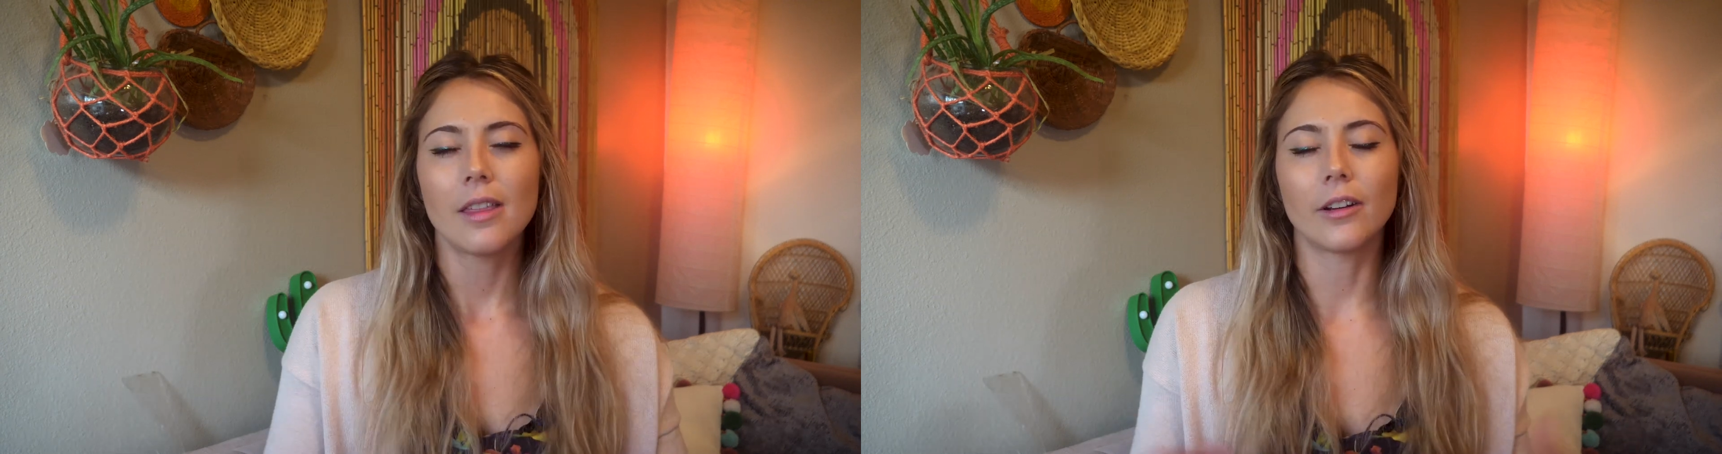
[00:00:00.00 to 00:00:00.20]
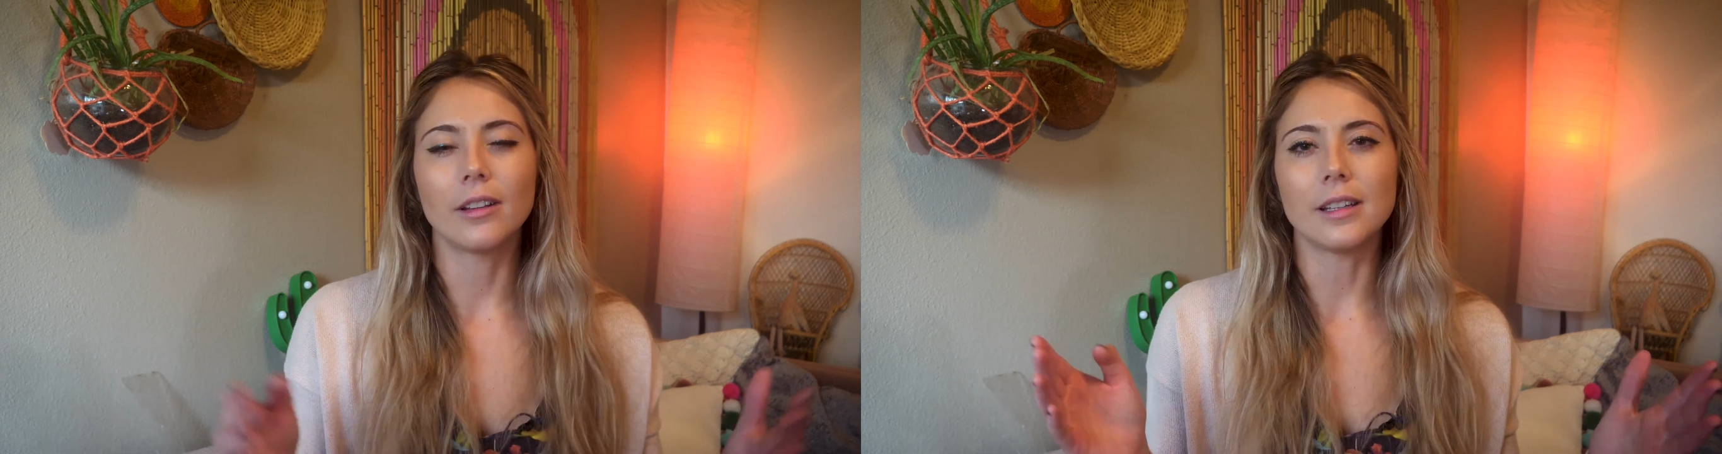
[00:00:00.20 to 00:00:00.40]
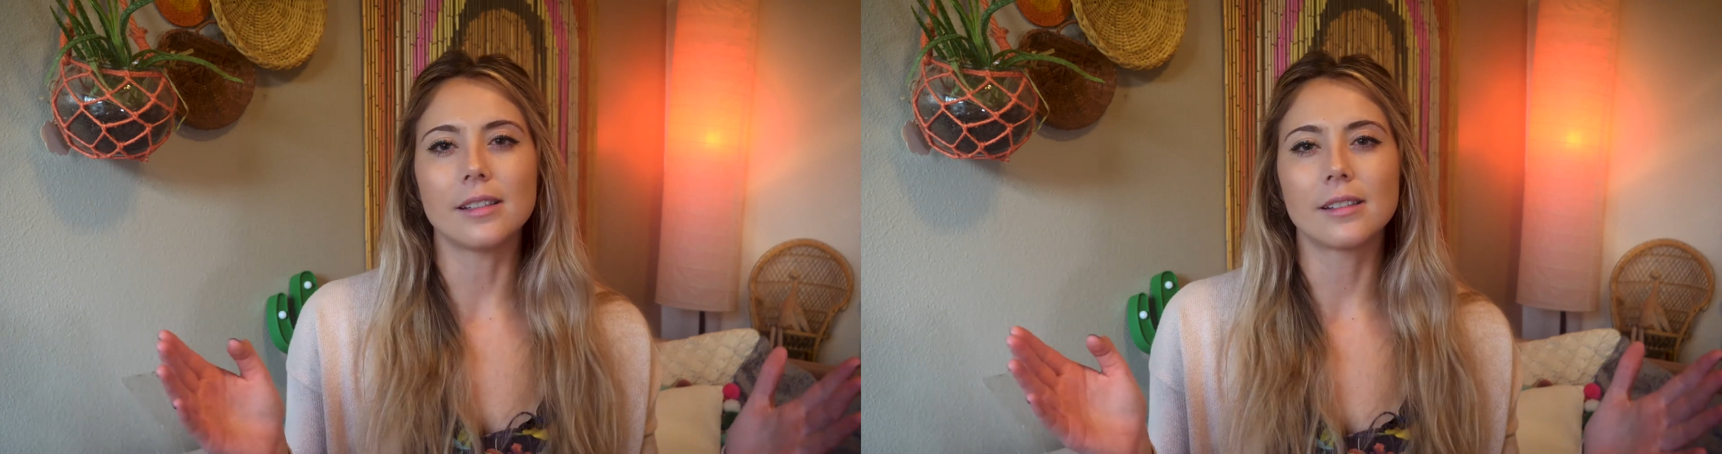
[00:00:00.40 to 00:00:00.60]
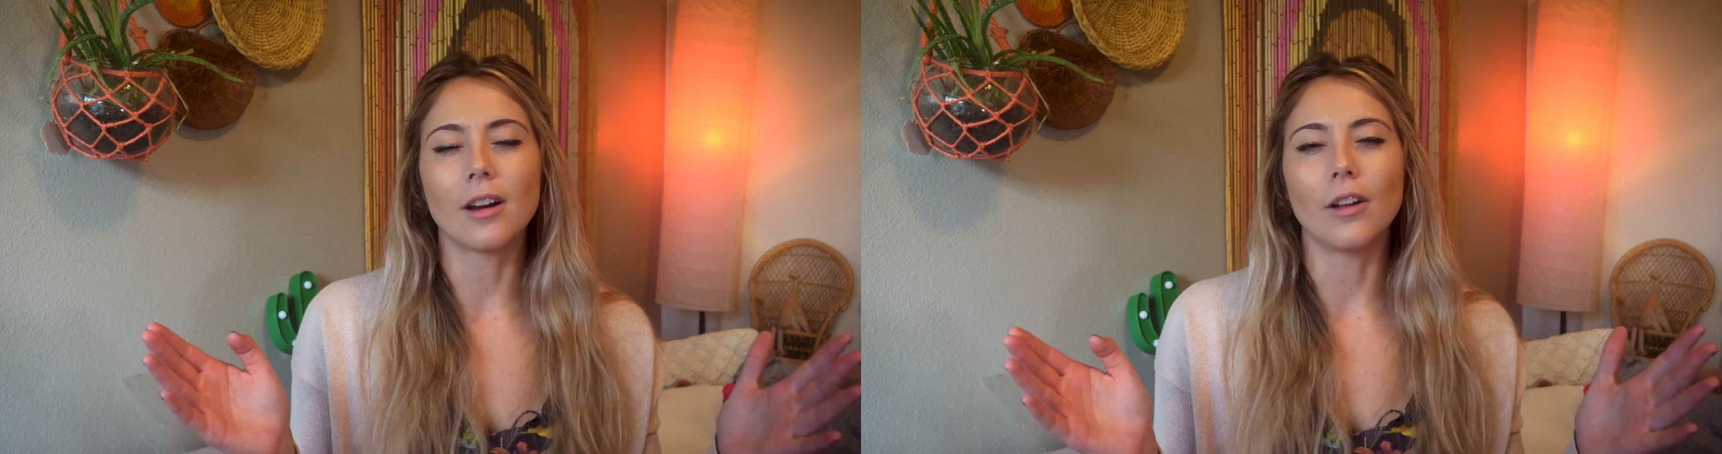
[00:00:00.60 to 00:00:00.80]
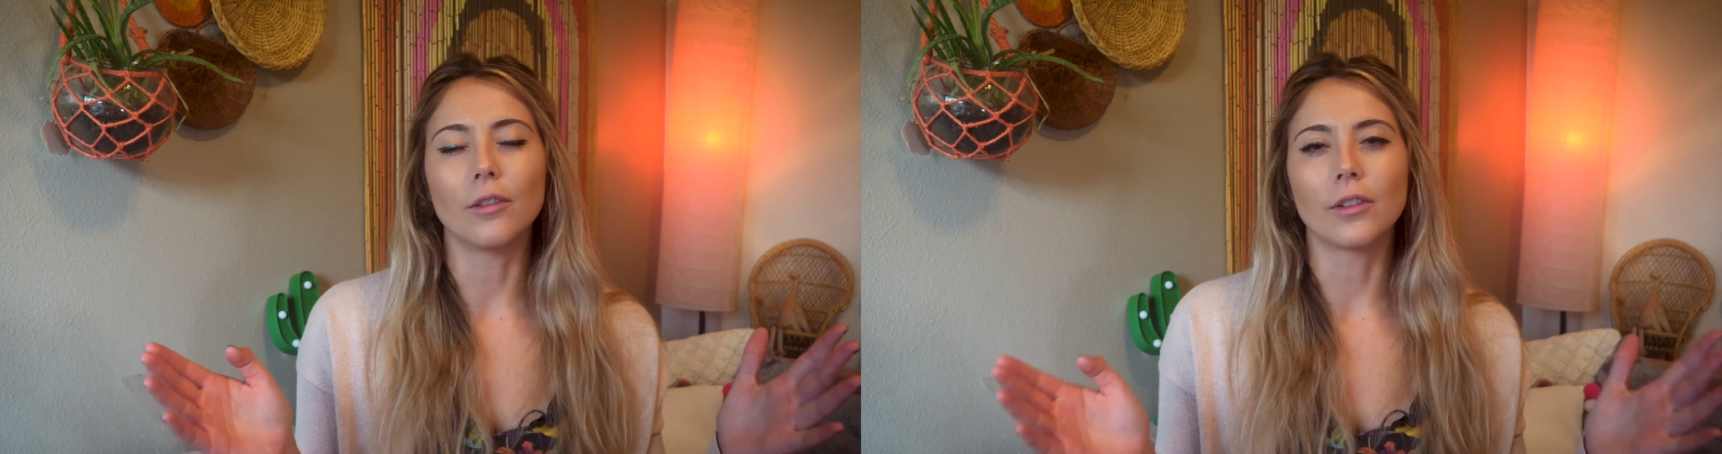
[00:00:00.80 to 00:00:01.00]
They're at least
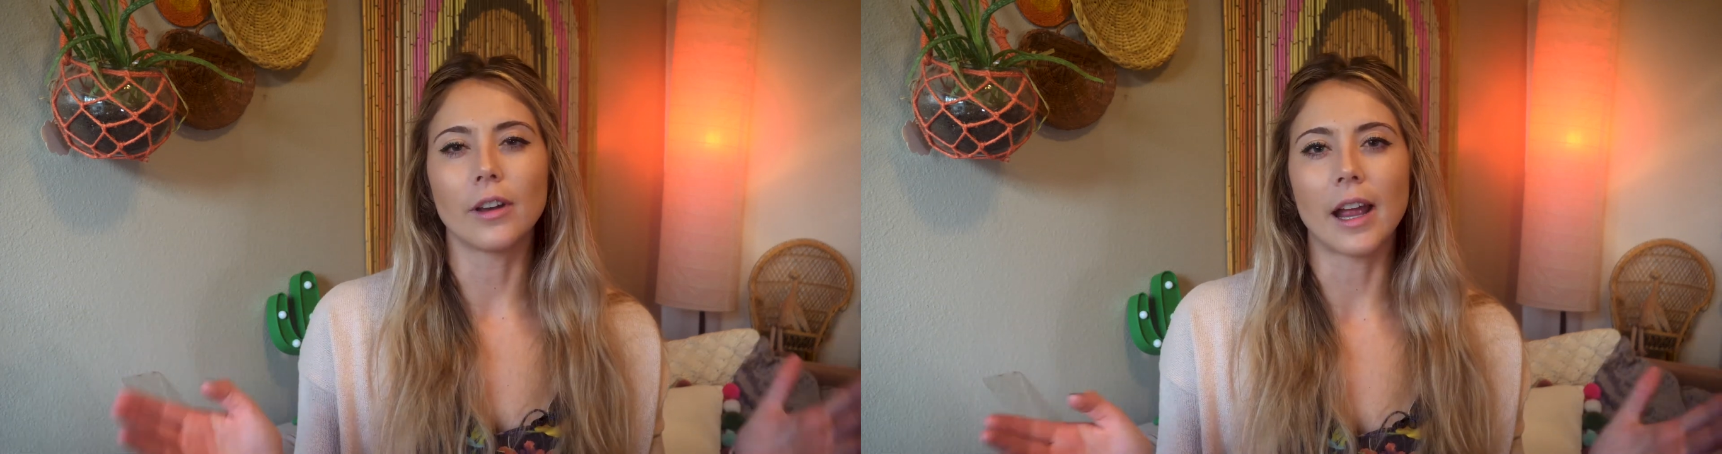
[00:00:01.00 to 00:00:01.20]
all over